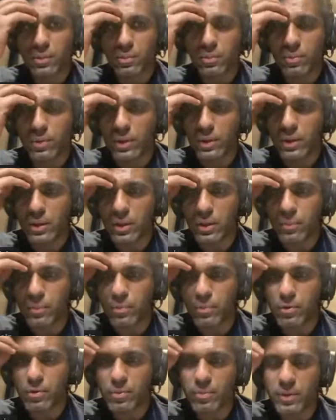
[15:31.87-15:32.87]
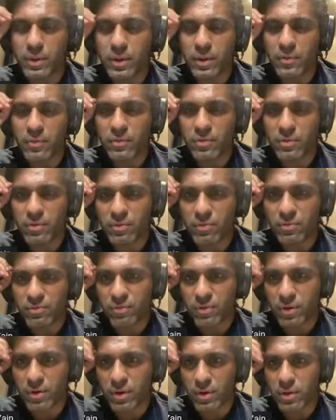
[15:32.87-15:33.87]
We probably have to
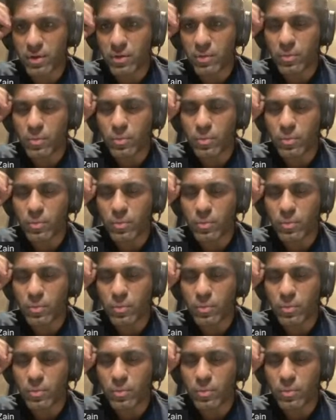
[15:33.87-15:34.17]
find a